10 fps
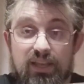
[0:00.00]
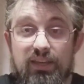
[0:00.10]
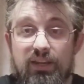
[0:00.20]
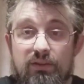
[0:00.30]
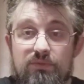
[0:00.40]

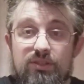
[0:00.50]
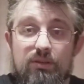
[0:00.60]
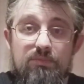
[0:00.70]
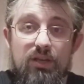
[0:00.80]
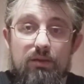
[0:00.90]
you know,
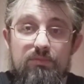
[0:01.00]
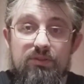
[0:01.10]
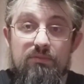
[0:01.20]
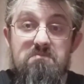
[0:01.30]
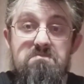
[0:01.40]

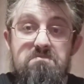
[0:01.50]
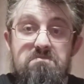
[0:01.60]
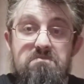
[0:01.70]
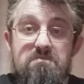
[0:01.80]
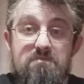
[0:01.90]
sometimes
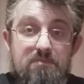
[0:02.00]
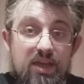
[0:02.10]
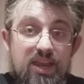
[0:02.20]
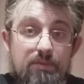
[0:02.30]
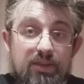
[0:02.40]

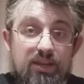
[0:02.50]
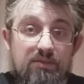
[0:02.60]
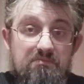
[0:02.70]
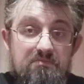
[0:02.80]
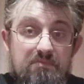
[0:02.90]

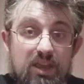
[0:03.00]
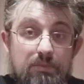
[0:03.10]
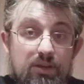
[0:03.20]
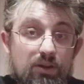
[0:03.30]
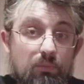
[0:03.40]
maybe
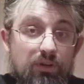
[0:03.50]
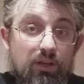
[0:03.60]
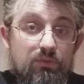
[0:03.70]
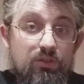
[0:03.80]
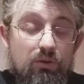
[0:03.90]
you don't want to
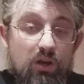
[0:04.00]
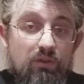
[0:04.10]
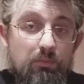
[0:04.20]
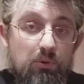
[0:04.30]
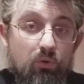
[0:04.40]
go too
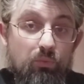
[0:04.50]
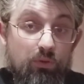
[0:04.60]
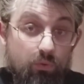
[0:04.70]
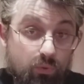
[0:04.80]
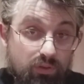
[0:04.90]
overboard
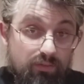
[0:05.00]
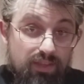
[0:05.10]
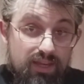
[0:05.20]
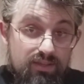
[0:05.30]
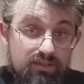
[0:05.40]
with all of
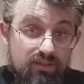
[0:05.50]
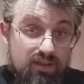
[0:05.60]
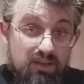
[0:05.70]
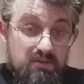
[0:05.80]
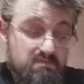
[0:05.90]
this.
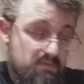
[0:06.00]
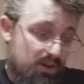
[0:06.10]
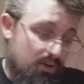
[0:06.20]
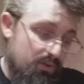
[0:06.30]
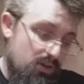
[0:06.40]

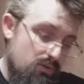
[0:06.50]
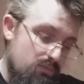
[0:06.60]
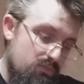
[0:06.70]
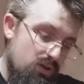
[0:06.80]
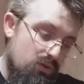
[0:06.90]
You know,
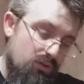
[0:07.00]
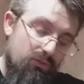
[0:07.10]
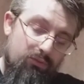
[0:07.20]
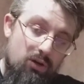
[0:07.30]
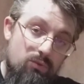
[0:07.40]
you can
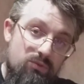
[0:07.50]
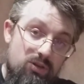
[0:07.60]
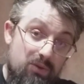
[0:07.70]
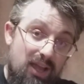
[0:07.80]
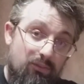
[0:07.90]
throw
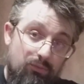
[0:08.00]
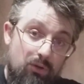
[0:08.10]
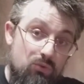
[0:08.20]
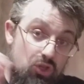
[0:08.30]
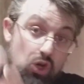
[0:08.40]

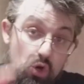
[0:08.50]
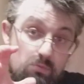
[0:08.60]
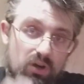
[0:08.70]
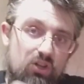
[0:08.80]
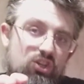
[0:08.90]
too
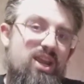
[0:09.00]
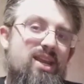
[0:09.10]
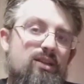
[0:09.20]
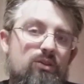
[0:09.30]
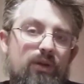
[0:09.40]
much
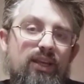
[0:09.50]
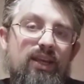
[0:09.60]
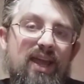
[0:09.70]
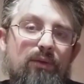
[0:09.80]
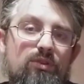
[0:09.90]
into an
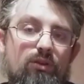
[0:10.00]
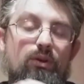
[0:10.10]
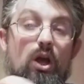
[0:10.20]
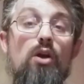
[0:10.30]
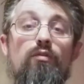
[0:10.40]
encounter
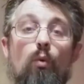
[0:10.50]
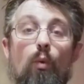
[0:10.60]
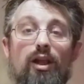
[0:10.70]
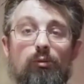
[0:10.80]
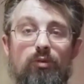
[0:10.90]
and
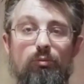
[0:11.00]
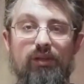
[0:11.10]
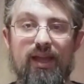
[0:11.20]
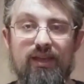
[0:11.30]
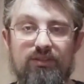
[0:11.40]
overwhelm your
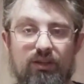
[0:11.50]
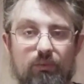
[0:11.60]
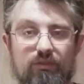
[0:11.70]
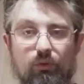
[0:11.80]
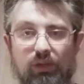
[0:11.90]
players. You know,
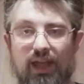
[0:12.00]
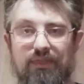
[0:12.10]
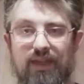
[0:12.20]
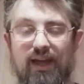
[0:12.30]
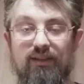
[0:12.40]
we've all
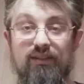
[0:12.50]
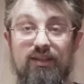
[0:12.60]
had that